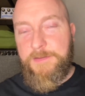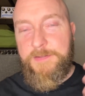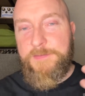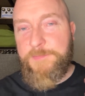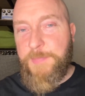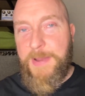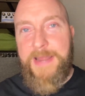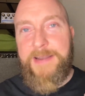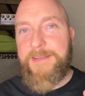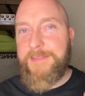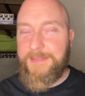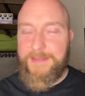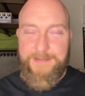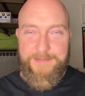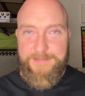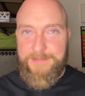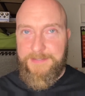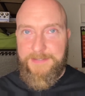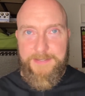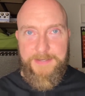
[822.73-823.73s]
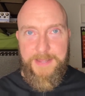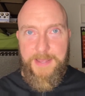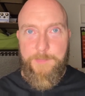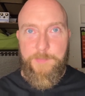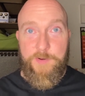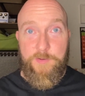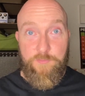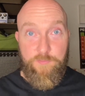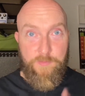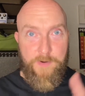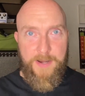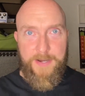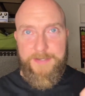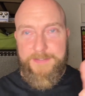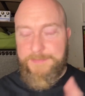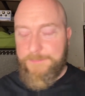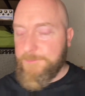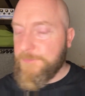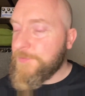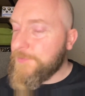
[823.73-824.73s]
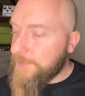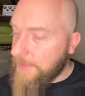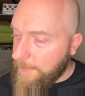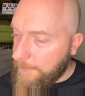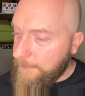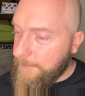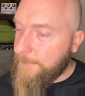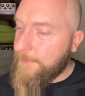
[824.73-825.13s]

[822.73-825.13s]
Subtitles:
bad things that can happen. Right, so